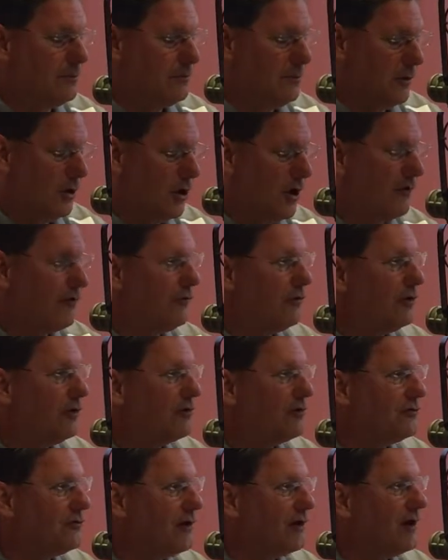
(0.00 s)

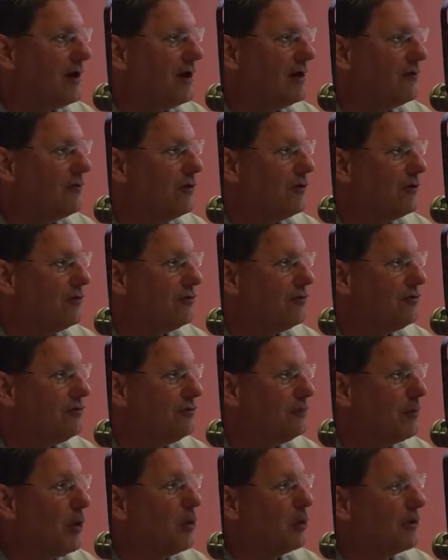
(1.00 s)
offerings right out of her
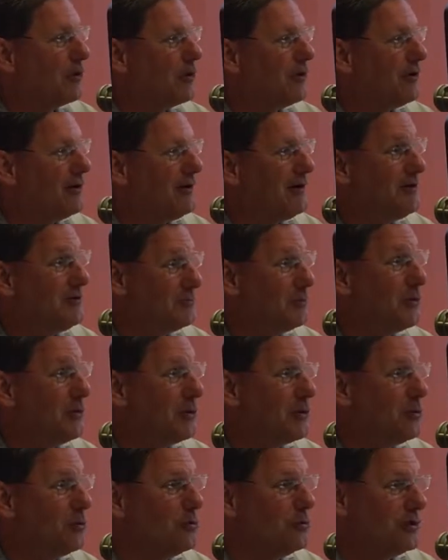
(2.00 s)
smoker. It's a
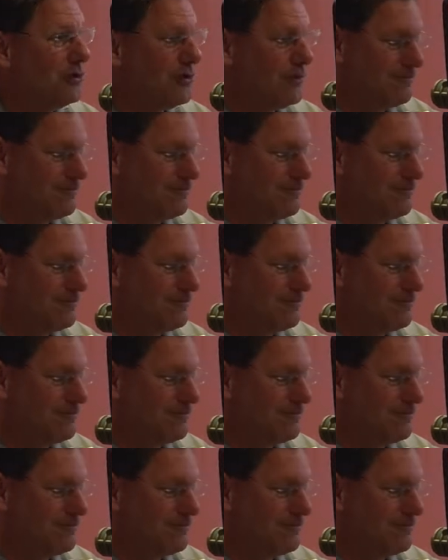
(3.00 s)
pretty cool deal.